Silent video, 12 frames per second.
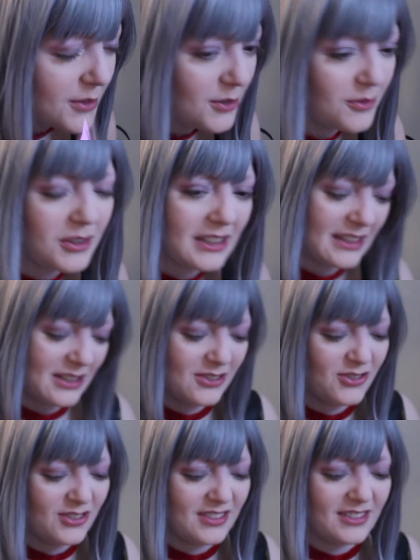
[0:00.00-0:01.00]
So really
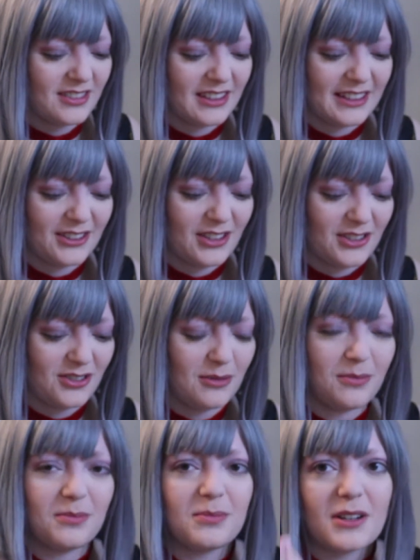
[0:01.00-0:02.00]
this like
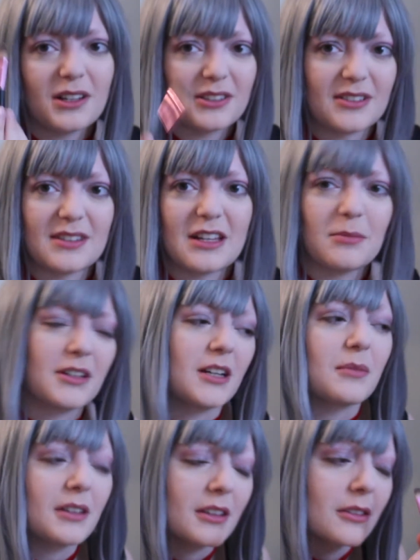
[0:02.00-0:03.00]
dusty color is now
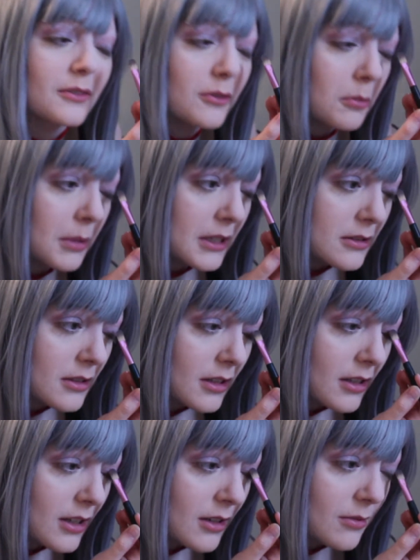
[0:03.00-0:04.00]
becoming like the full base,
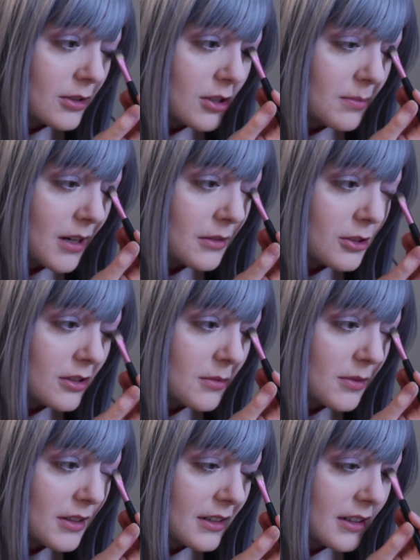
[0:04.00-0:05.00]
which I probably should
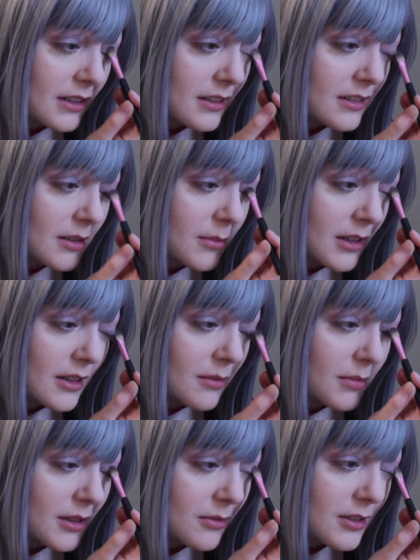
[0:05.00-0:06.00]
have put on ahead of time,
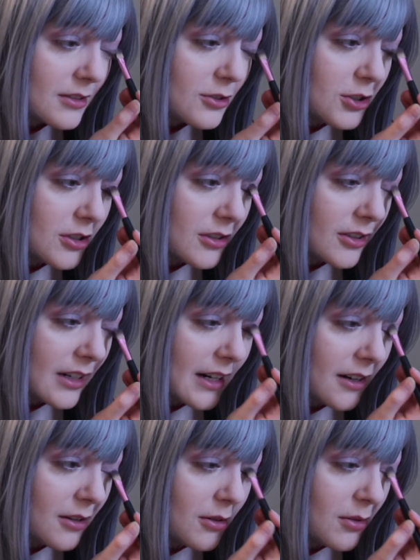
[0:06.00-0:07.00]
but I wasn't sure
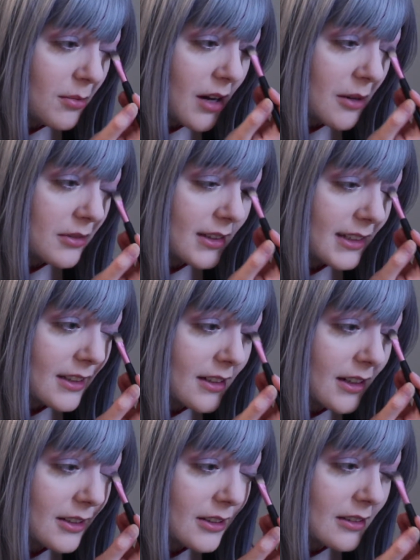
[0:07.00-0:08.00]
how I would like the
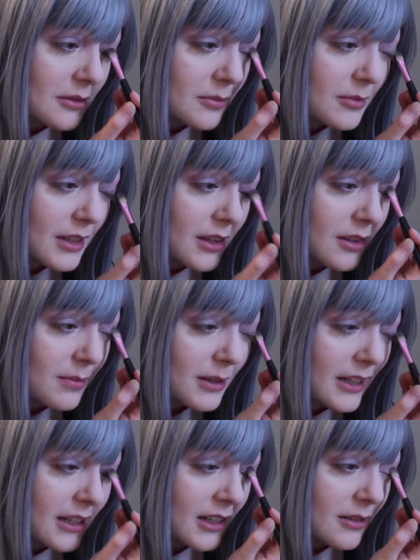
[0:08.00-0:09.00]
color with the
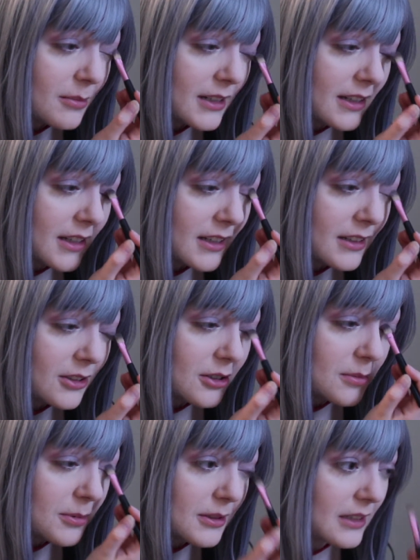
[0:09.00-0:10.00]
pink, but I think it
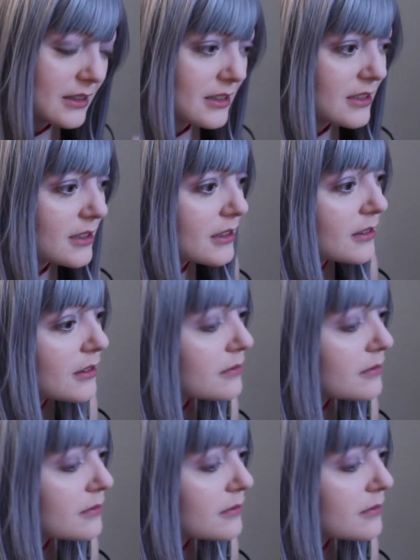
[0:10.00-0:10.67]
looks pretty decent.